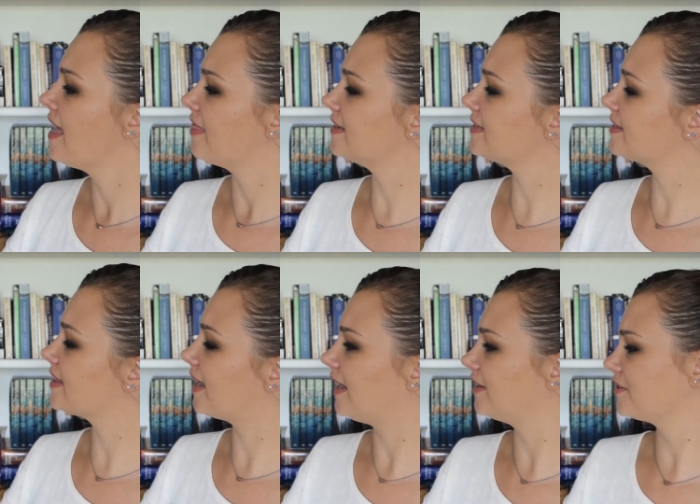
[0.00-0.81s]
This is
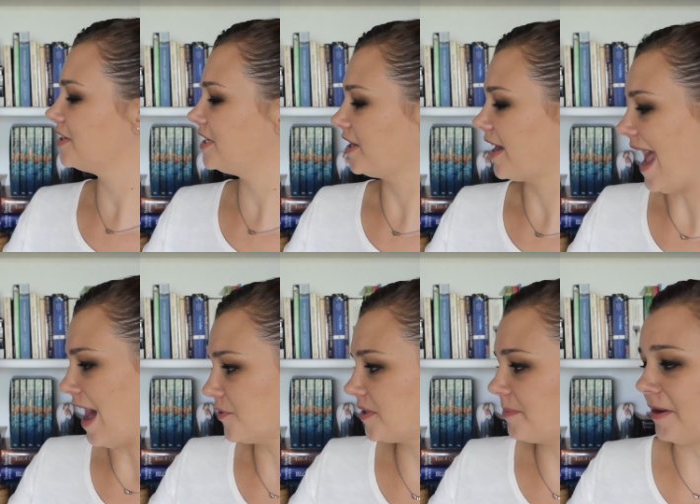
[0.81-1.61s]
The Hundred Year
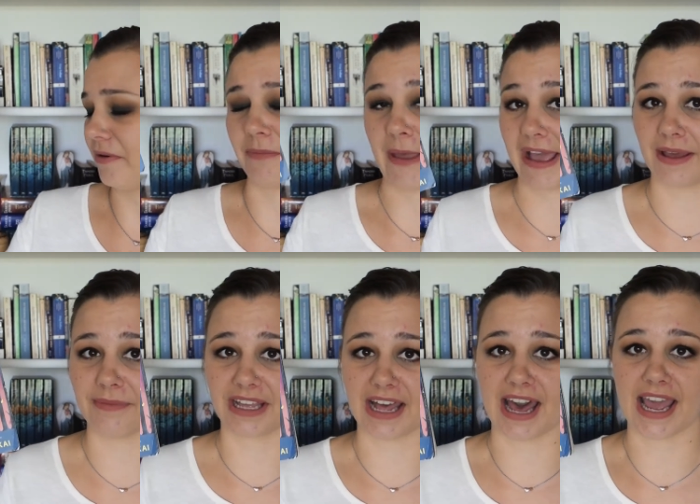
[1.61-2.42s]
House by Rebecca
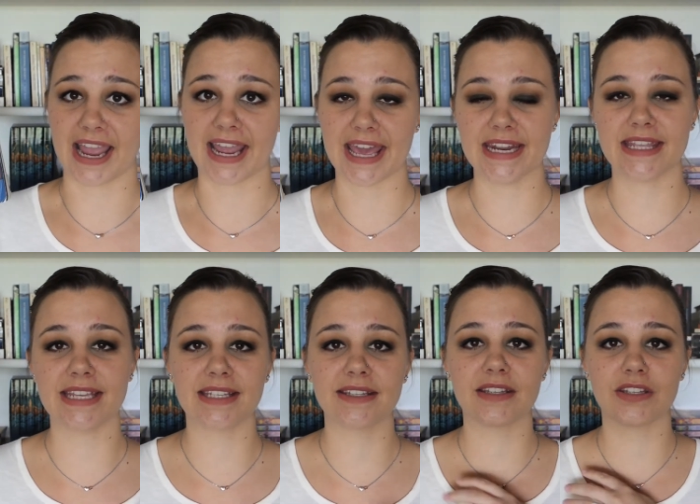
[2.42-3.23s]
Makkai and
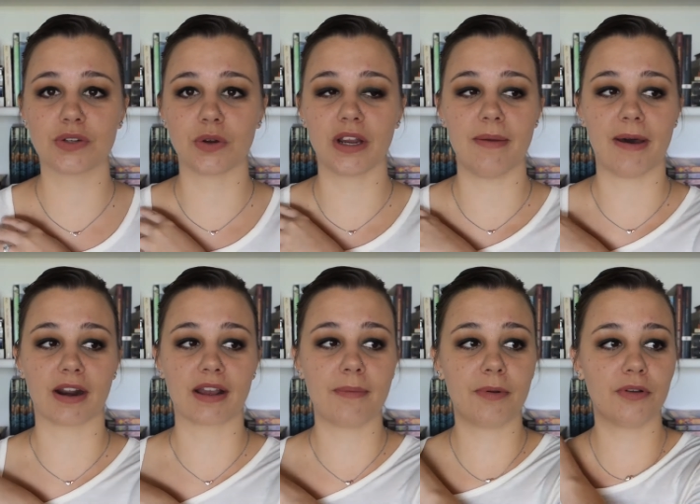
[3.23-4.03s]
this is the story about a
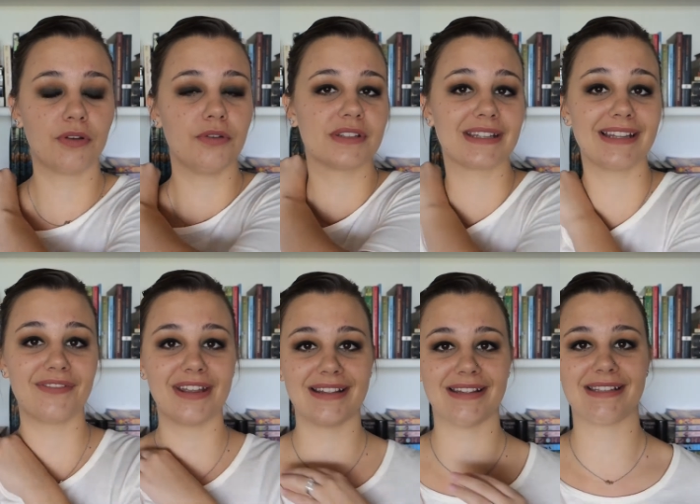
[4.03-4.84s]
couple who is
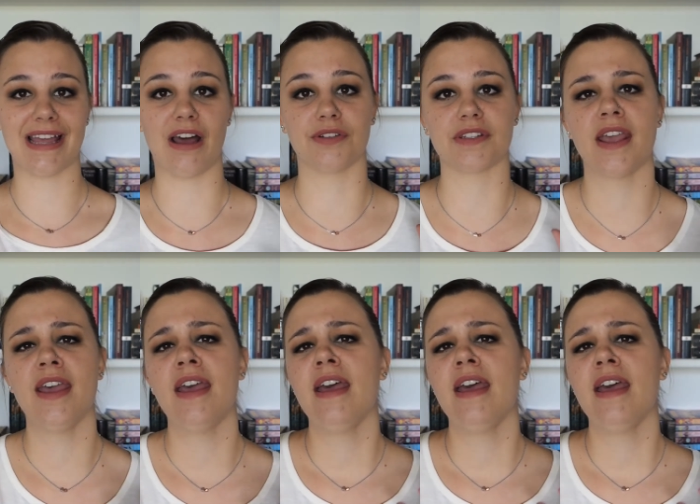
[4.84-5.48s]
living in this house